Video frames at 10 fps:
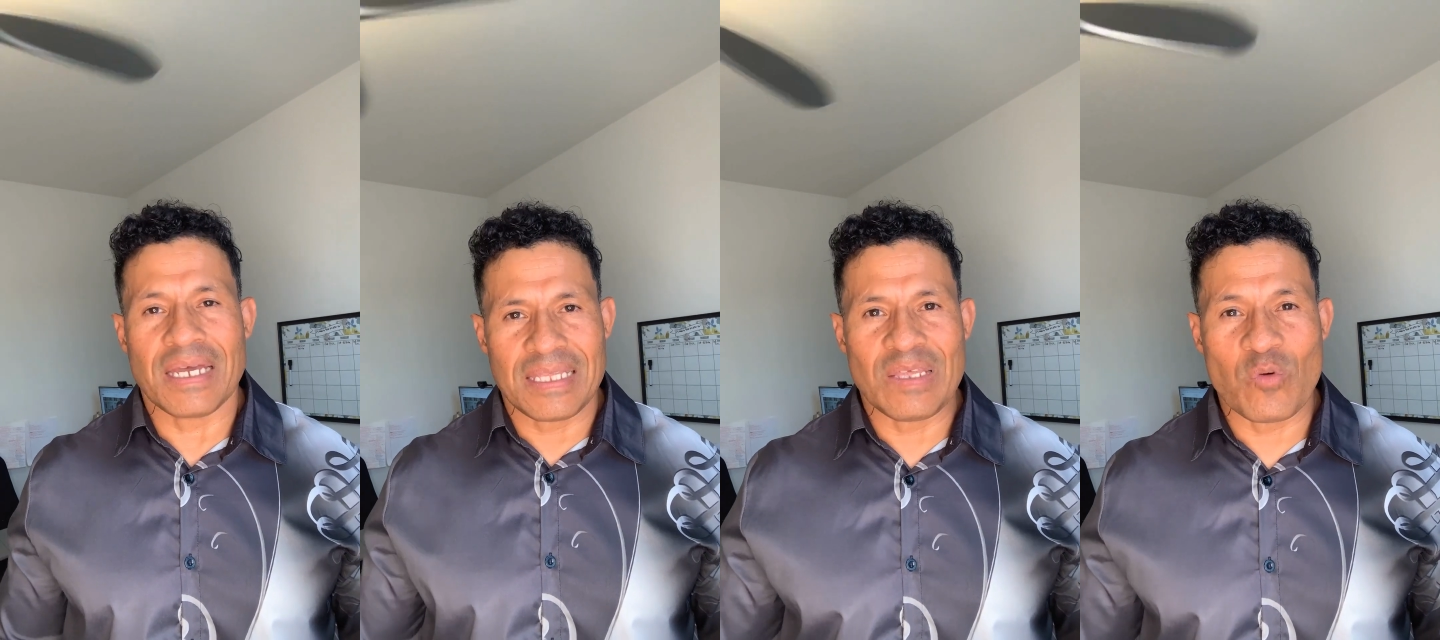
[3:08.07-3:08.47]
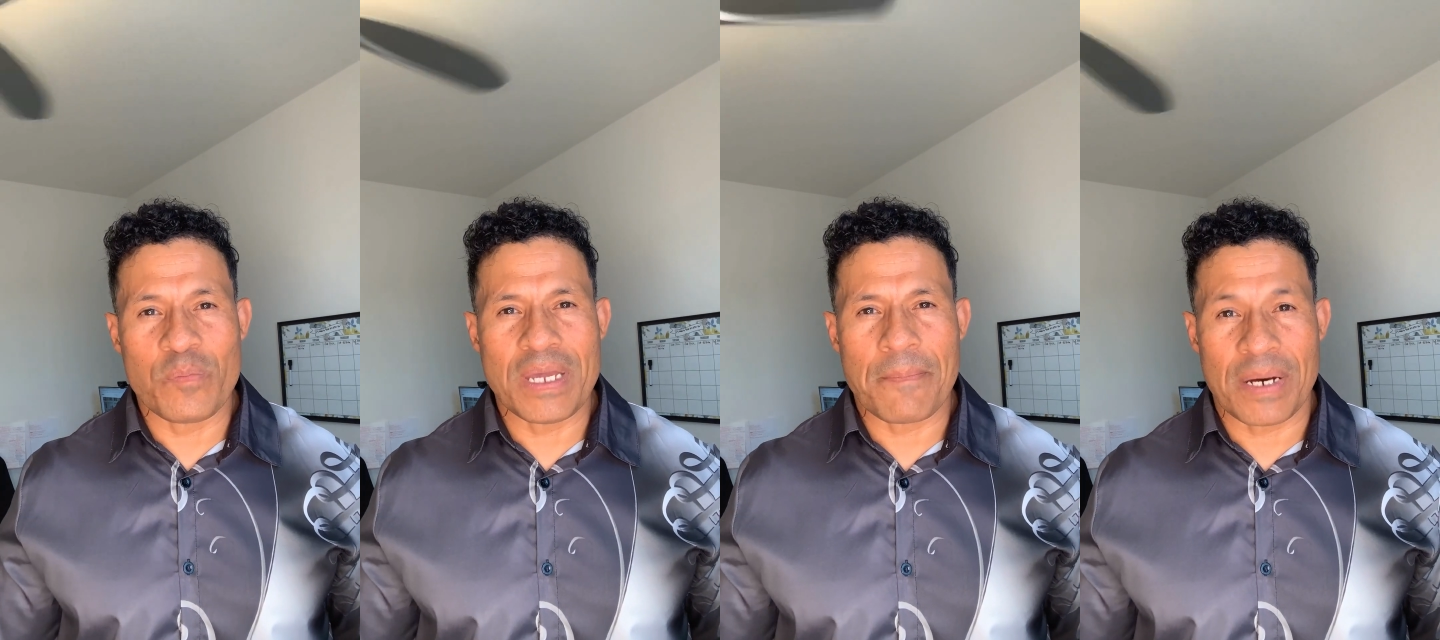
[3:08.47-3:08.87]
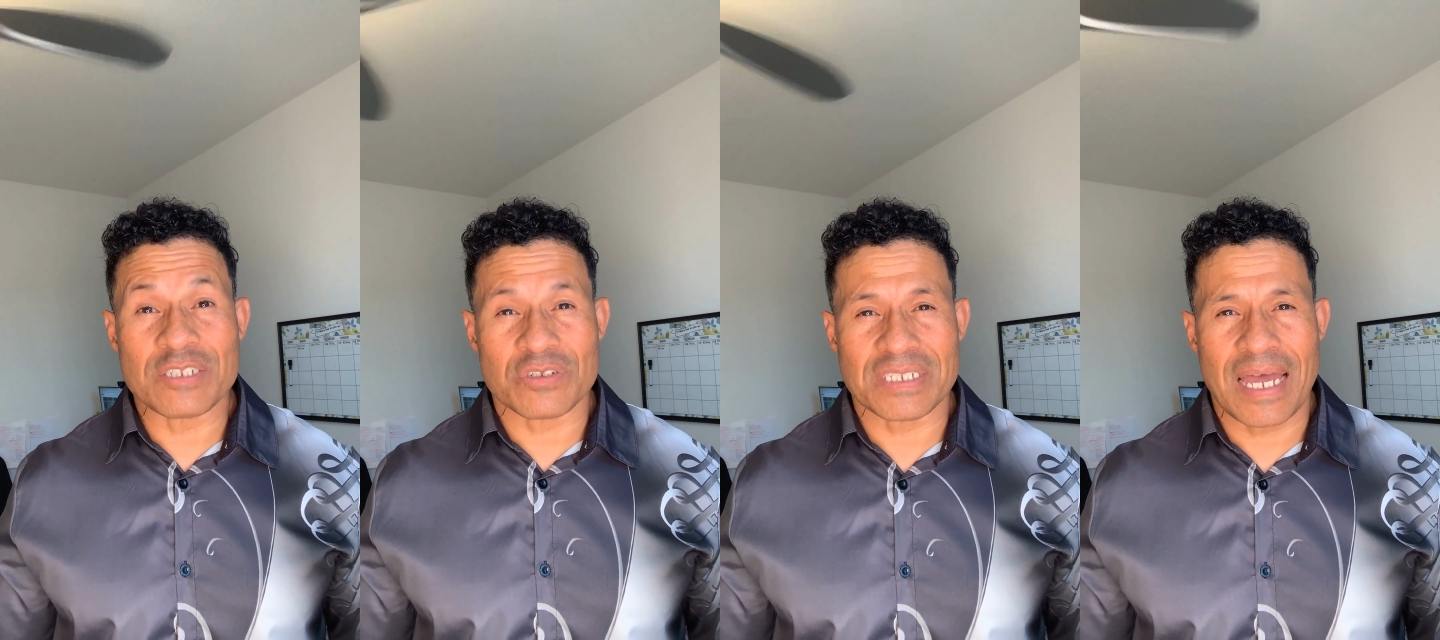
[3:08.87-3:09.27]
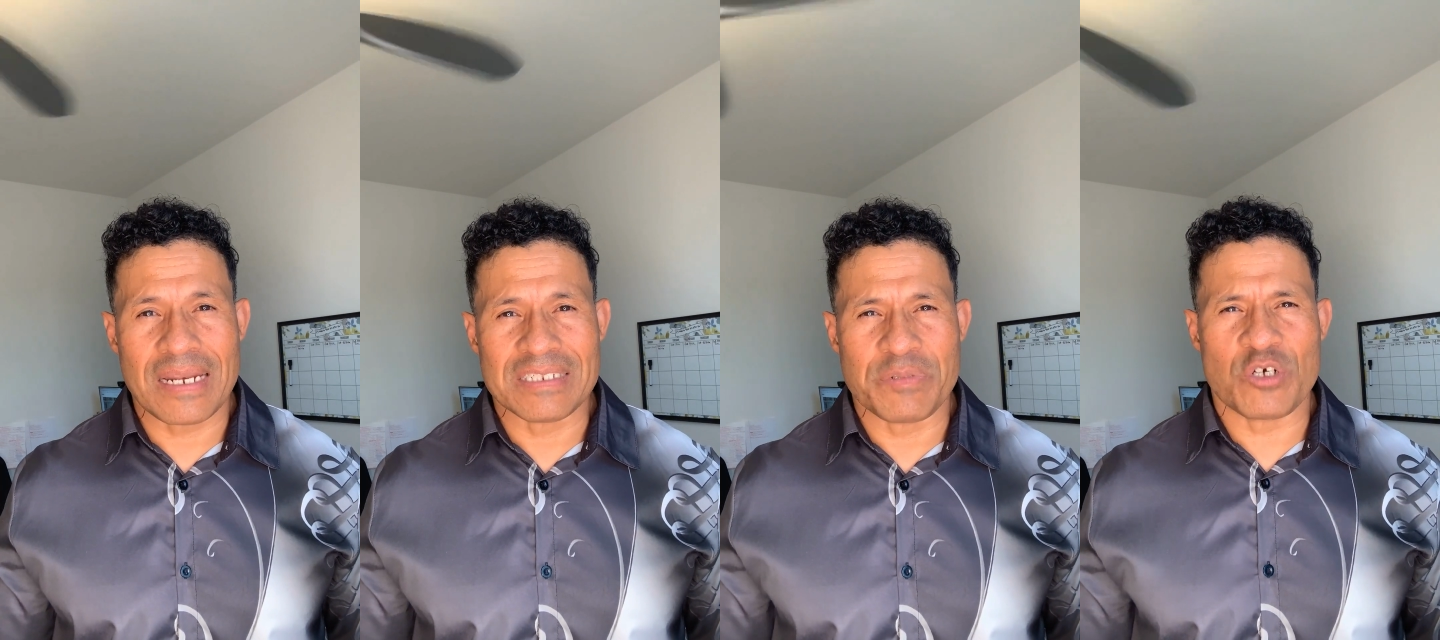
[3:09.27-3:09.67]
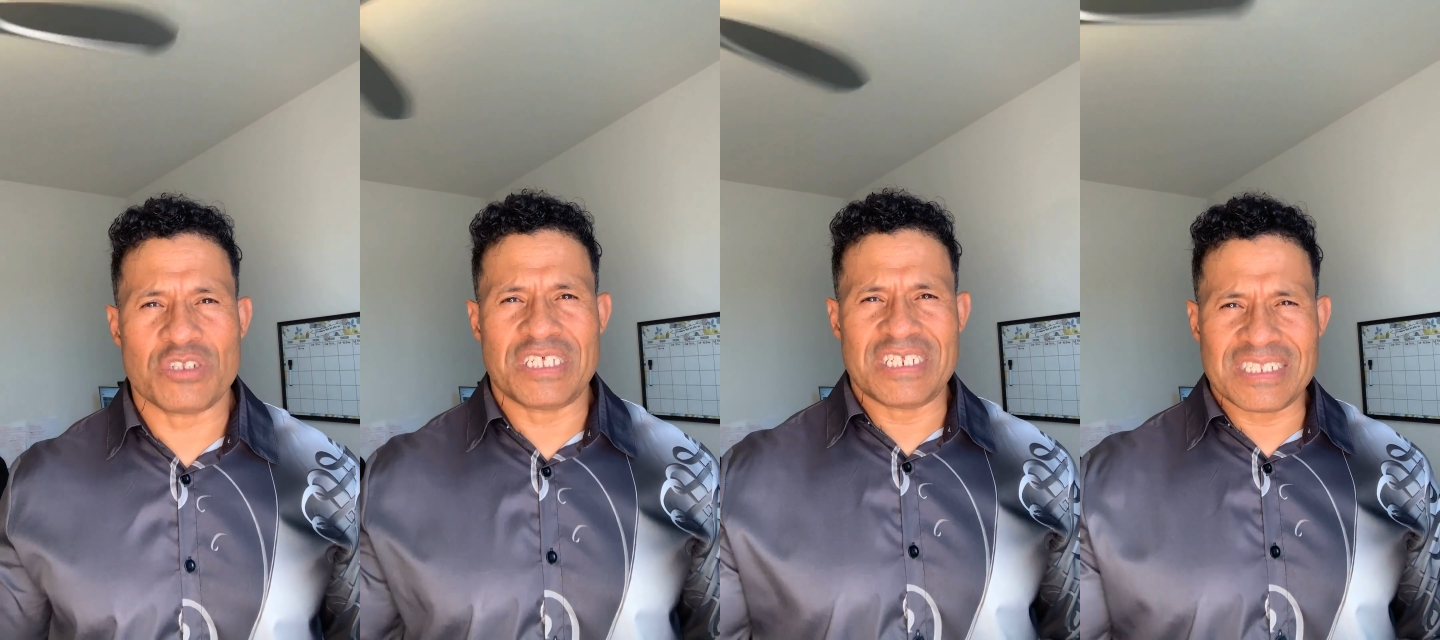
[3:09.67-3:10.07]
And there will be a pause of silence
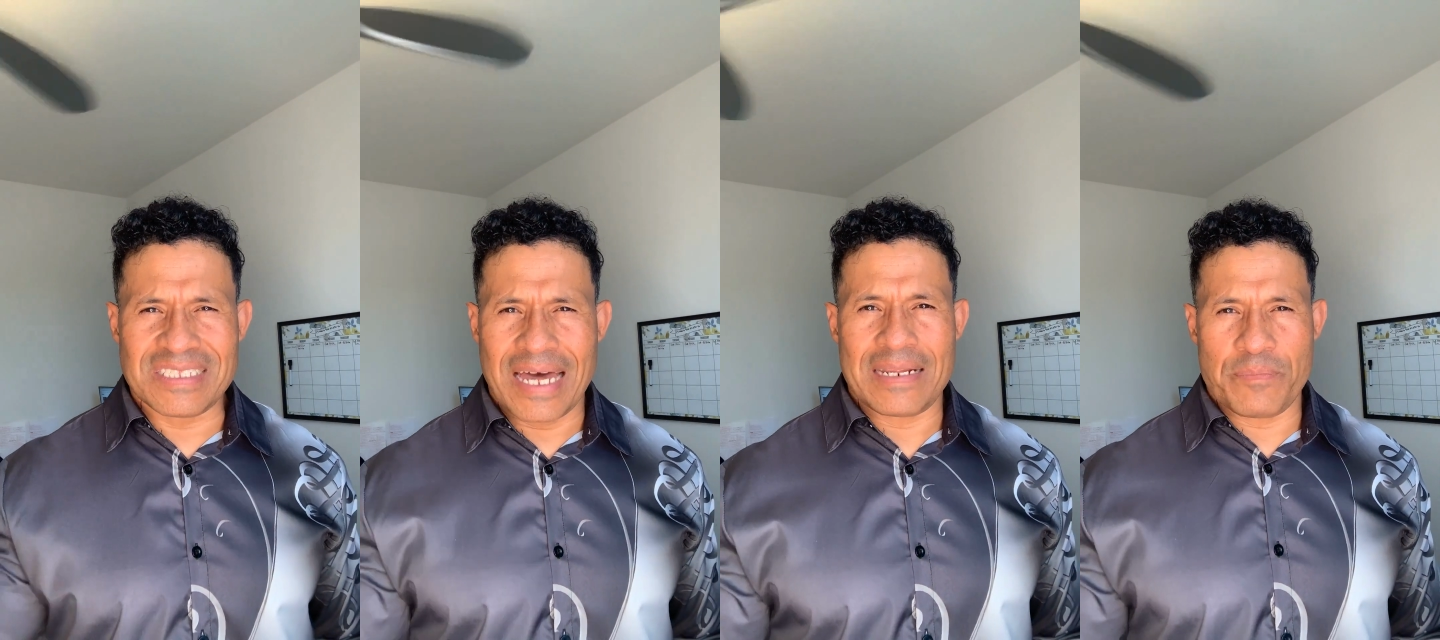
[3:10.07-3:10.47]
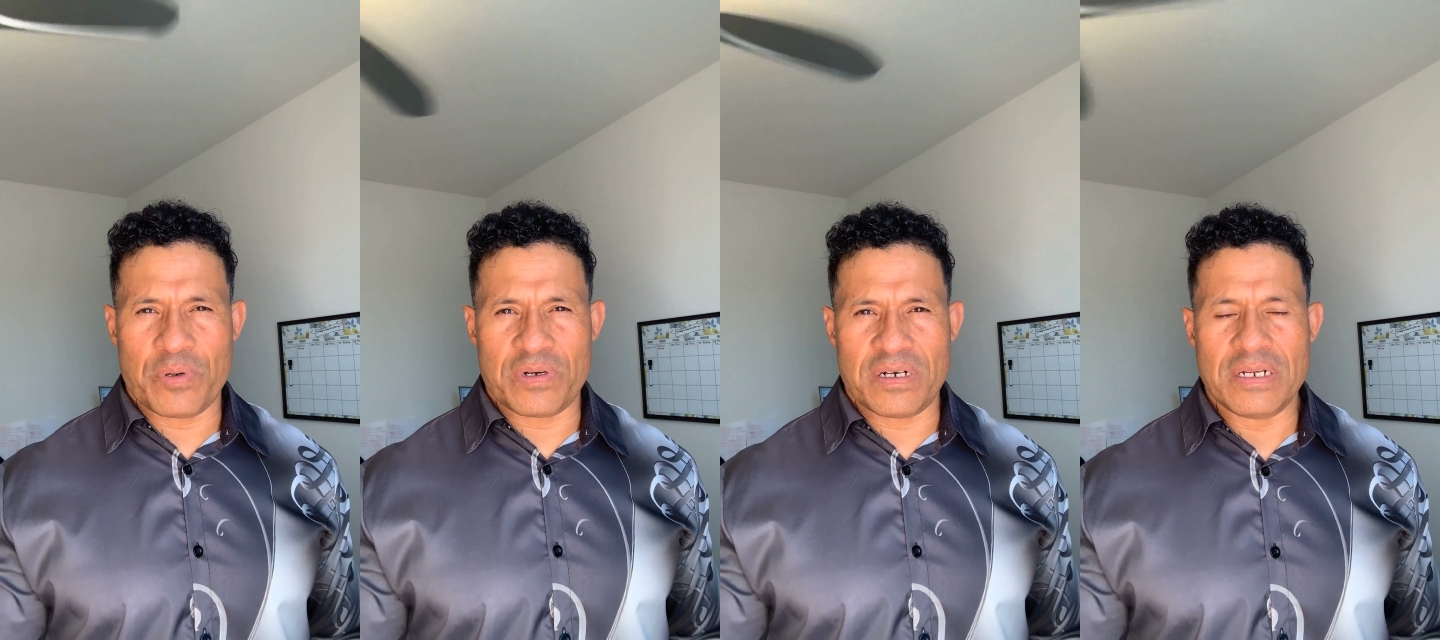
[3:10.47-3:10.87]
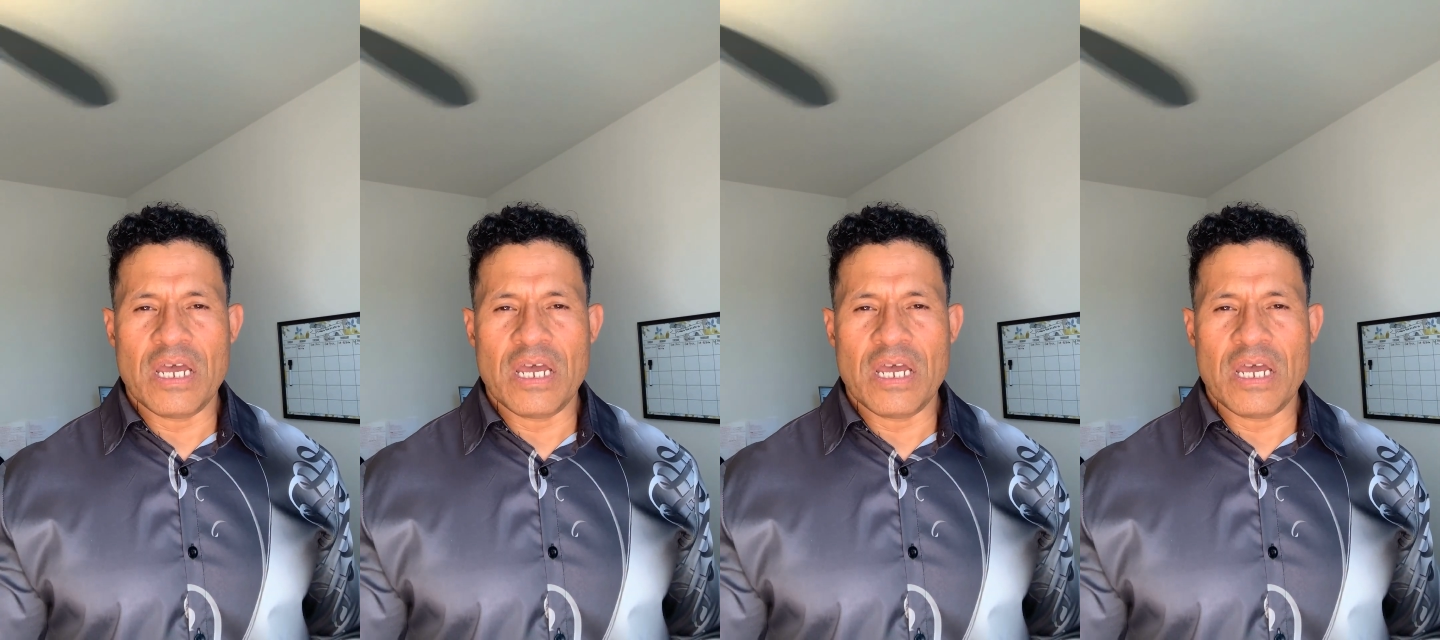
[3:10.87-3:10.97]
because it is that important.